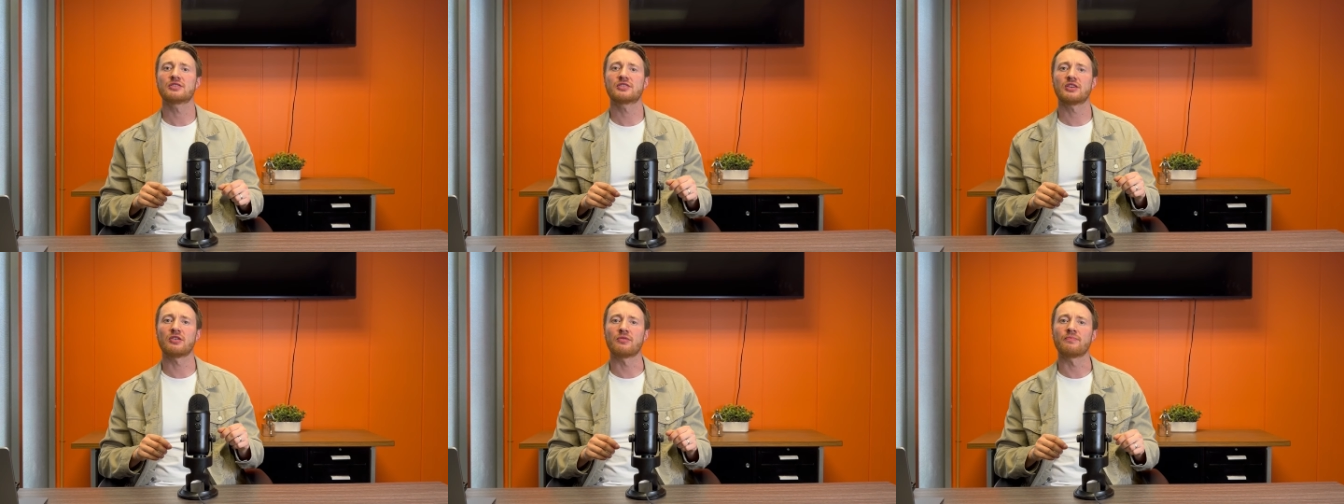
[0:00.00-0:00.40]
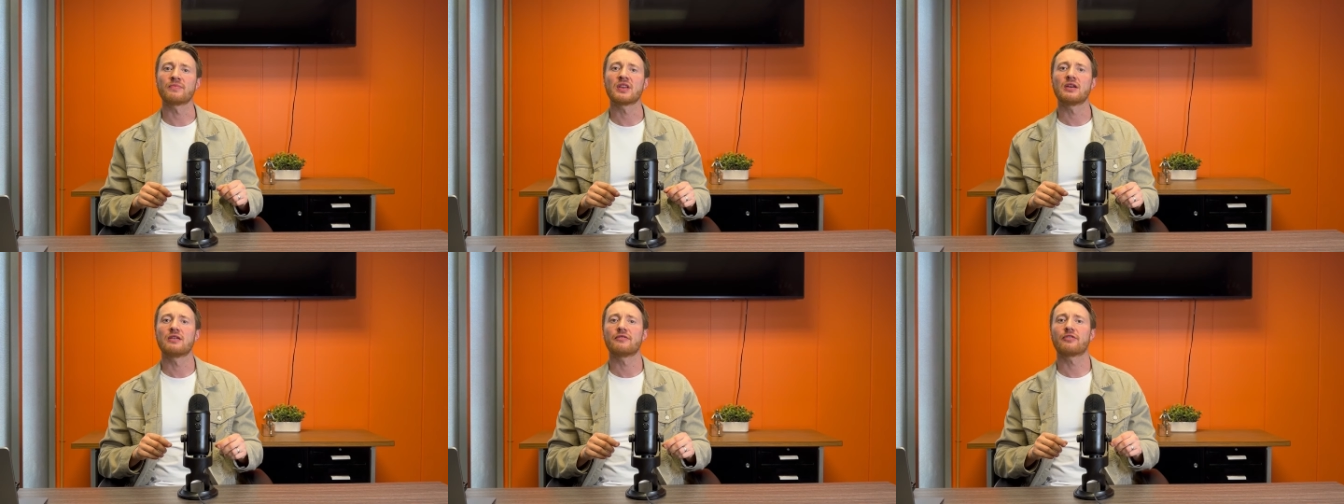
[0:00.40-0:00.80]
So,
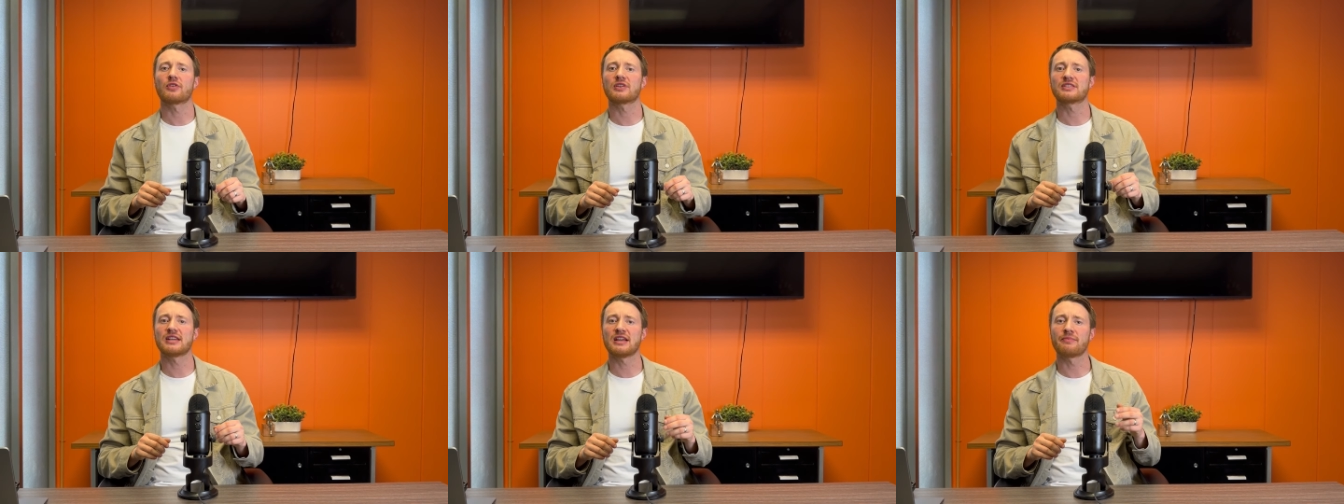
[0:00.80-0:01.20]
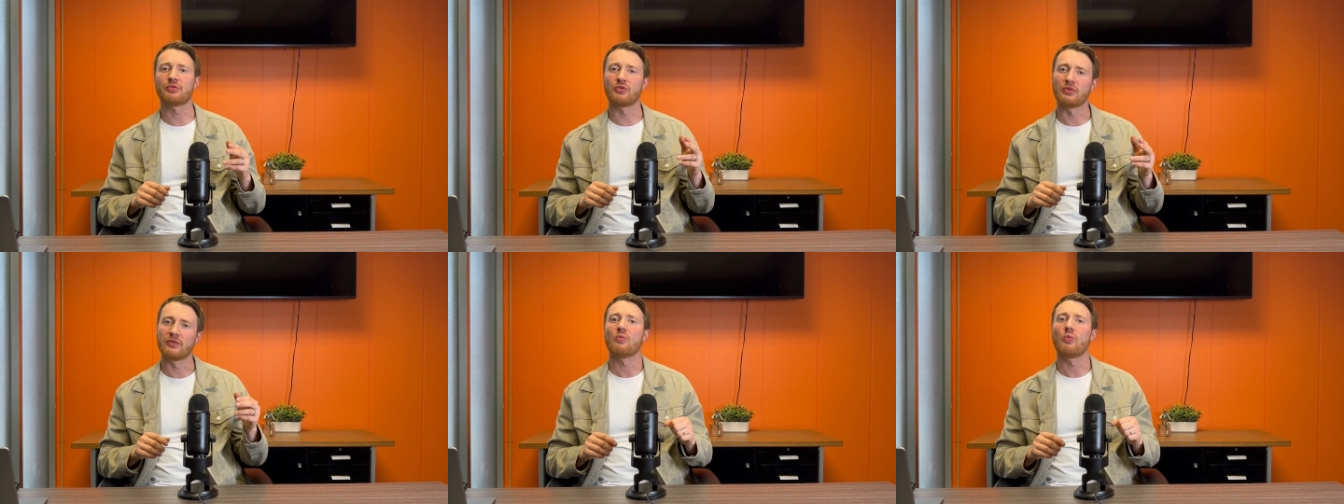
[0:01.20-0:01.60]
for example,
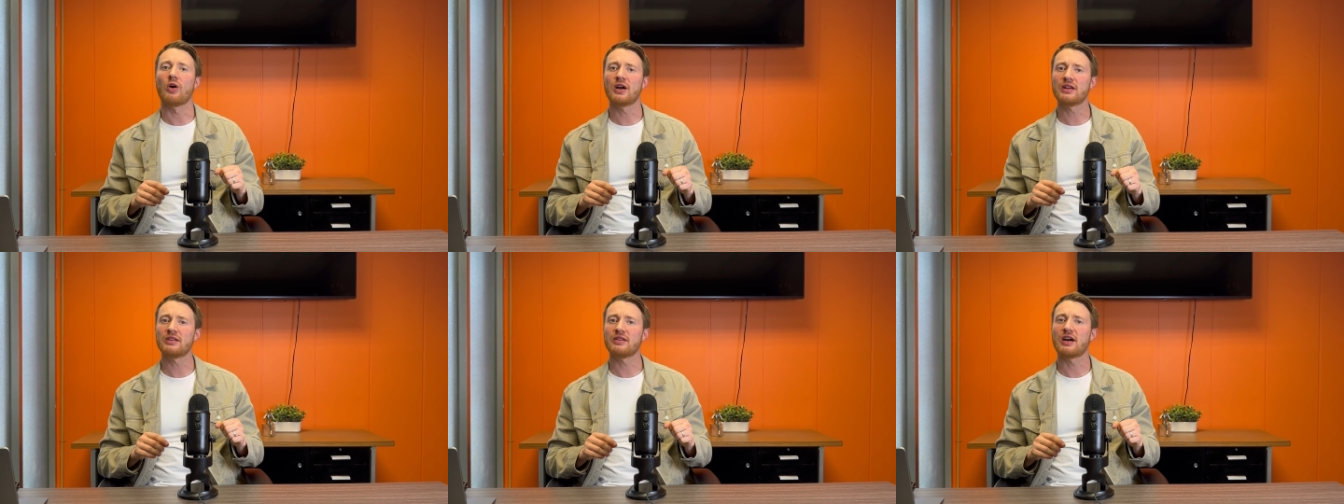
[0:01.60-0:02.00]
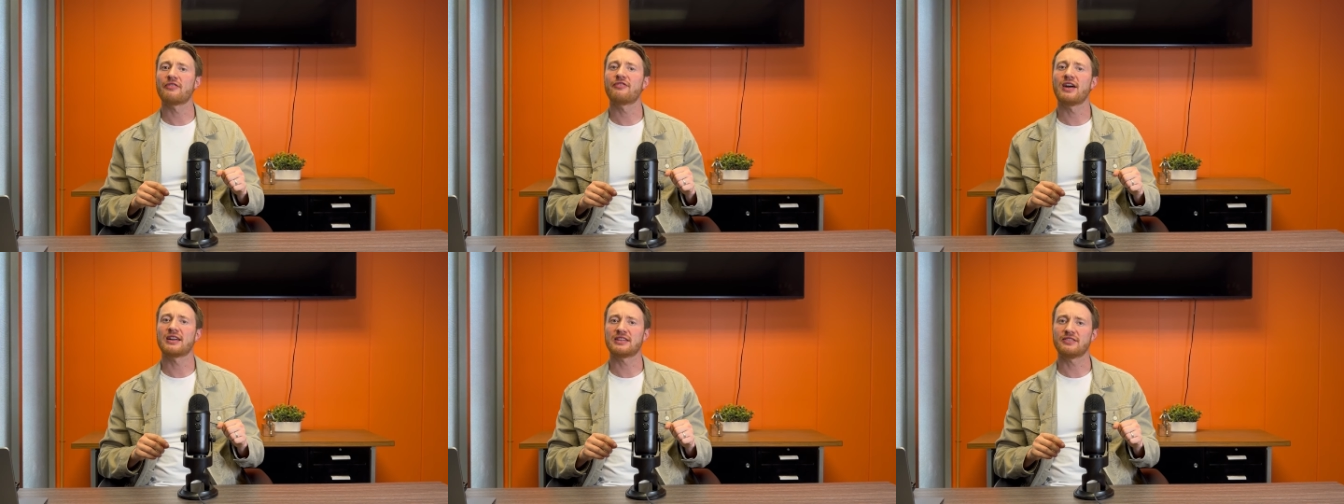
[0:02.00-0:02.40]
one
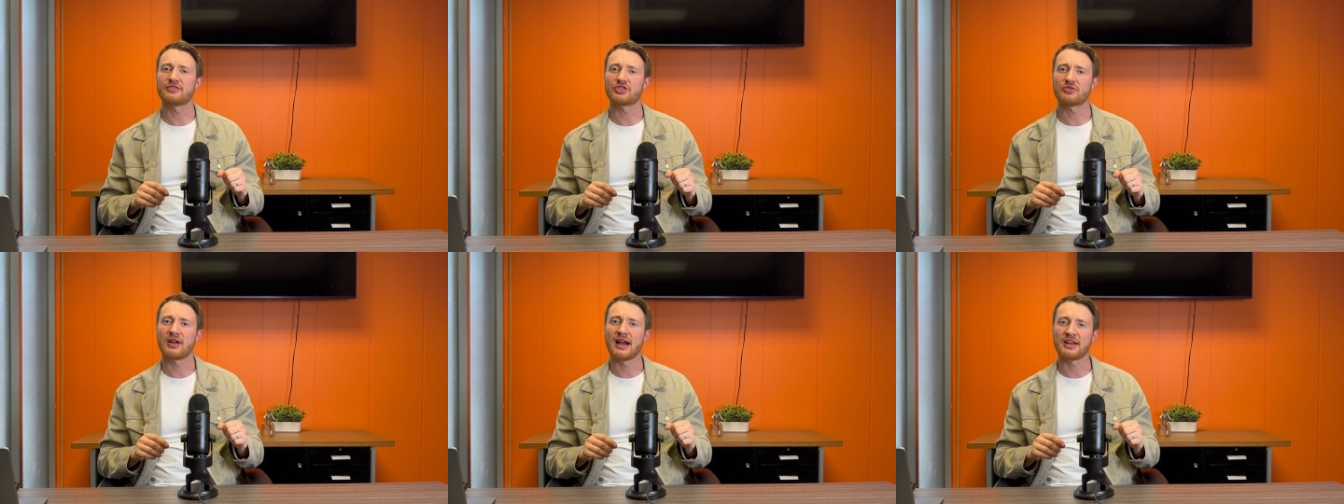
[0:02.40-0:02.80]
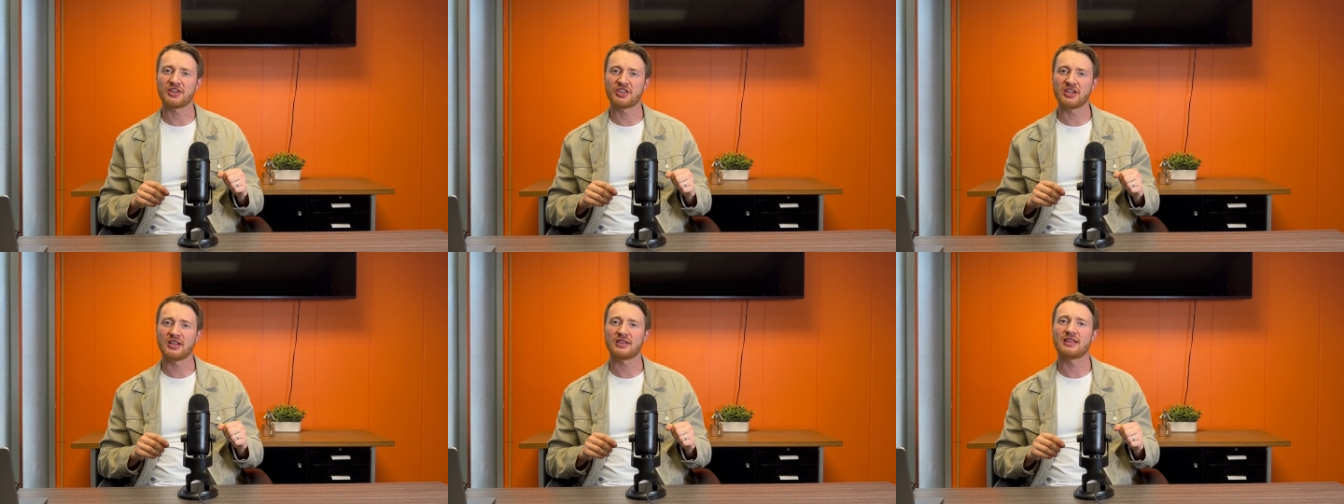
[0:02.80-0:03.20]
effective
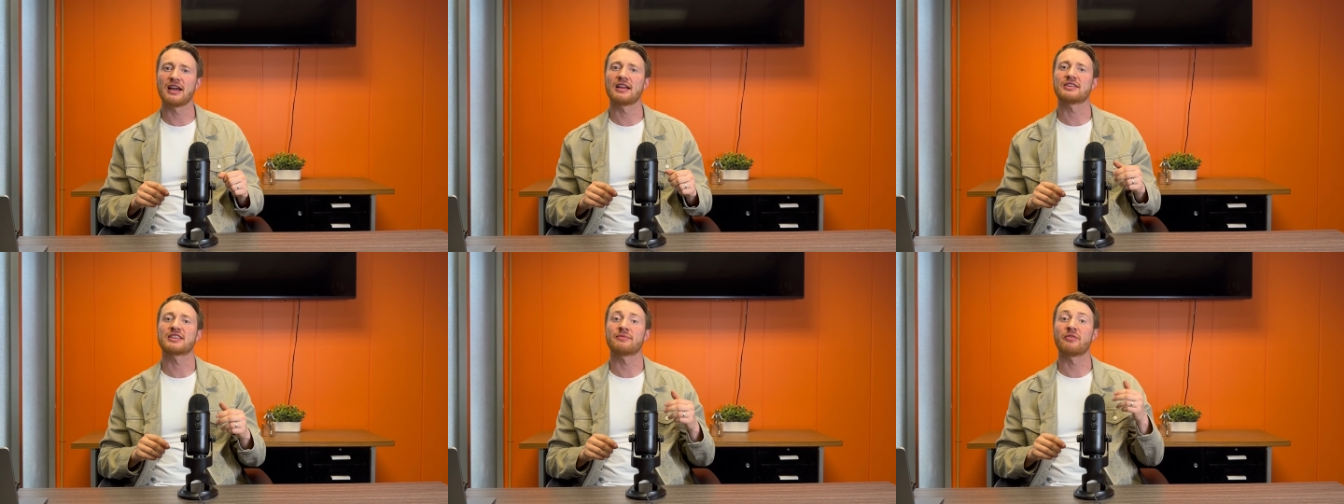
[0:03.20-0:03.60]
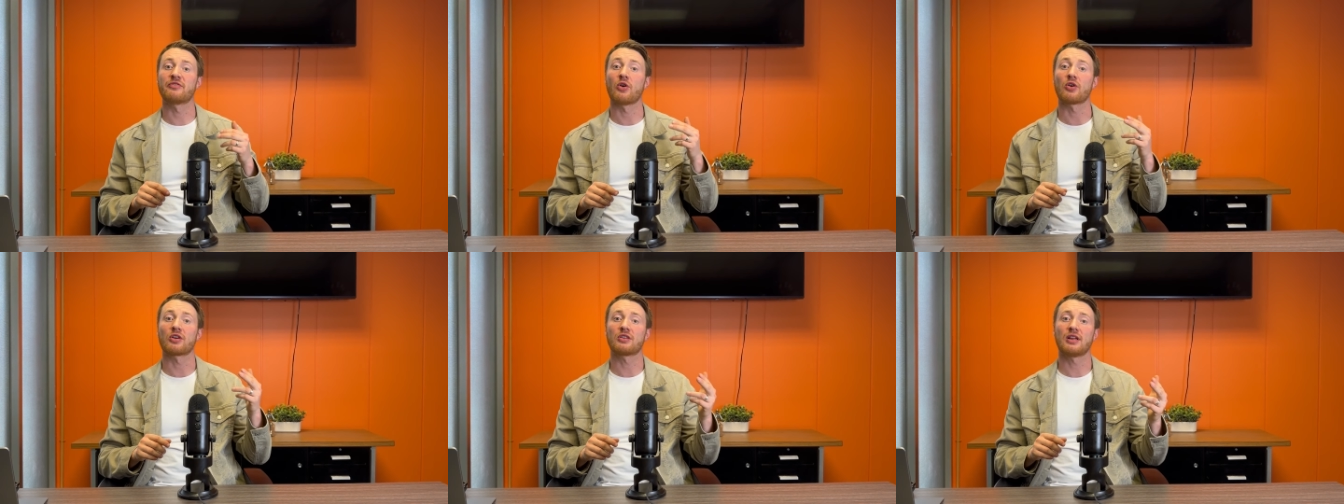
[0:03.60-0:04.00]
strategy that some of
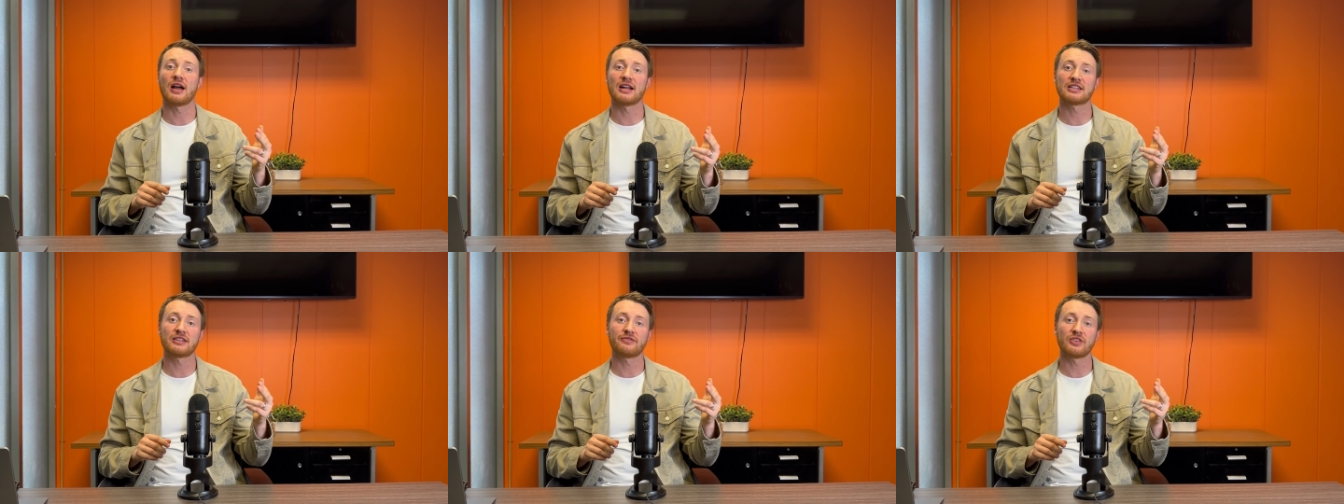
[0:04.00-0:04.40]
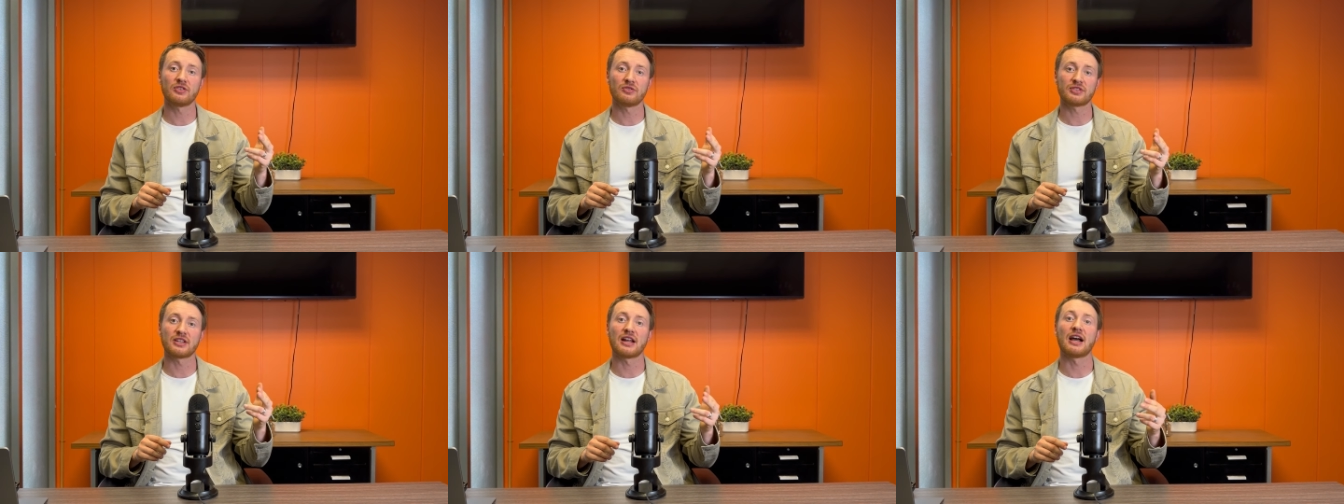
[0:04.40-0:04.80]
our clients have
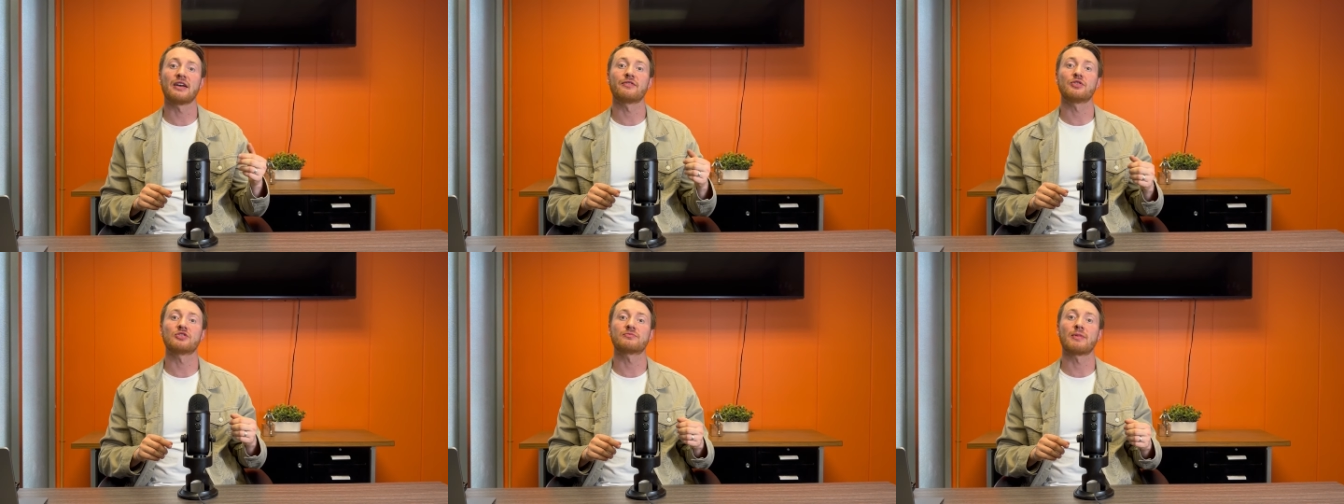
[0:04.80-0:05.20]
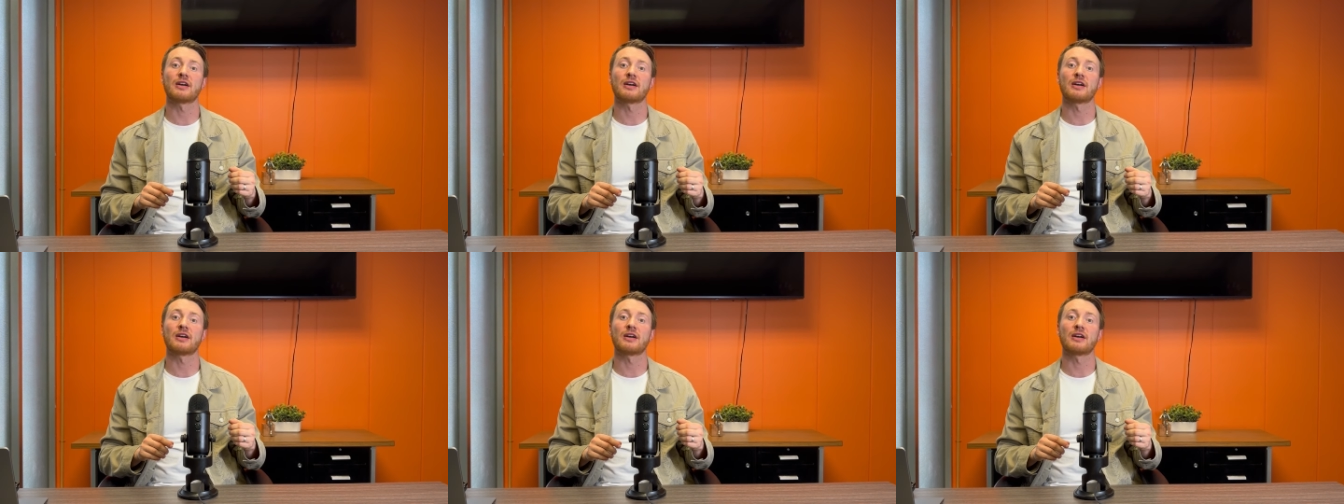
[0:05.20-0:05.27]
used and I've used